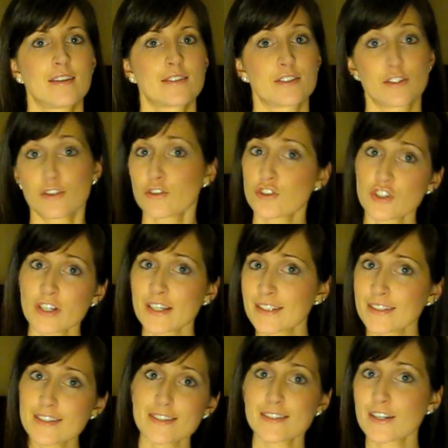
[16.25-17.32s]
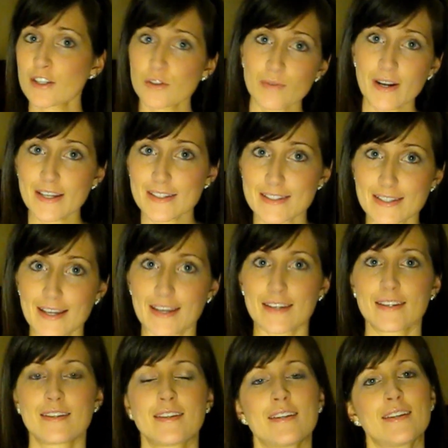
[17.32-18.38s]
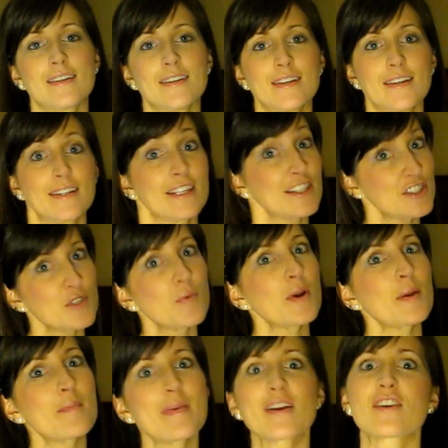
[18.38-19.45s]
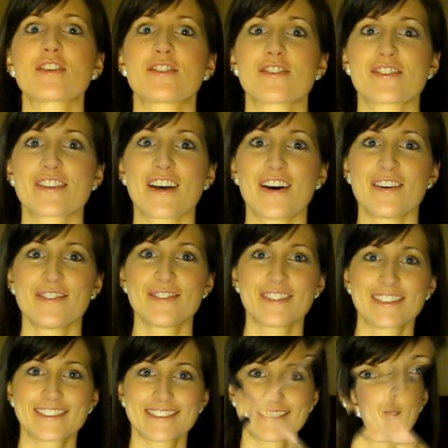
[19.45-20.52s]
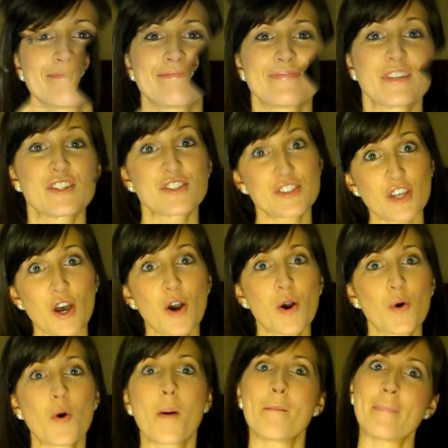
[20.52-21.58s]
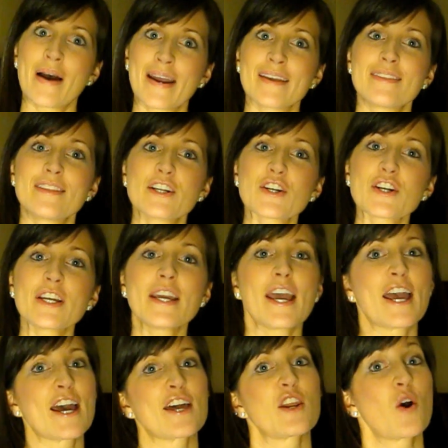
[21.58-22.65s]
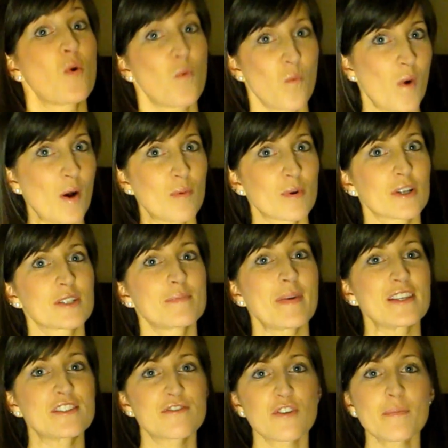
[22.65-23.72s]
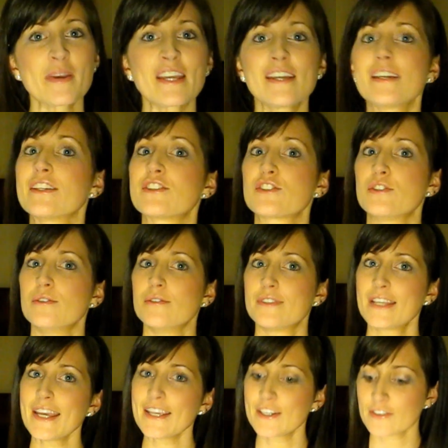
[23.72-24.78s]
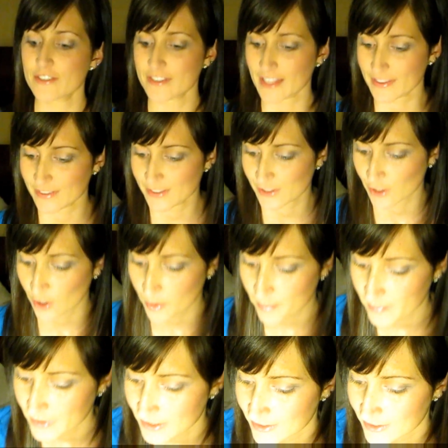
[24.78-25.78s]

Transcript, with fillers: so don't try and listen on the right side unless you want to embarrass yourself. So my theory and what works best for me is to take your stethoscope